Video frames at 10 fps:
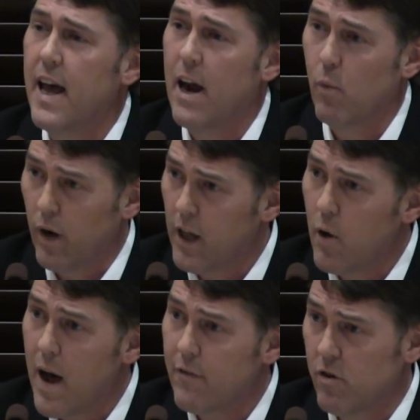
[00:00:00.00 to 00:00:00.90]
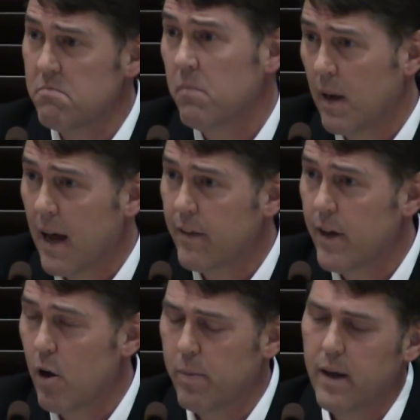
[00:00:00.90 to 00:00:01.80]
and really go after them, like
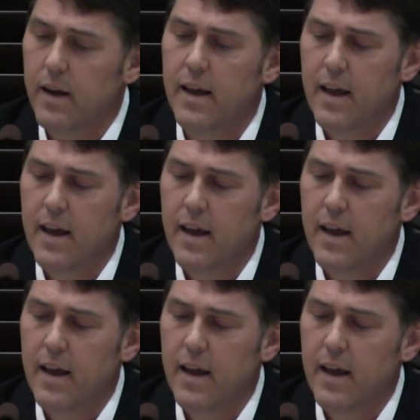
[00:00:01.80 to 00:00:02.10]
the opiate.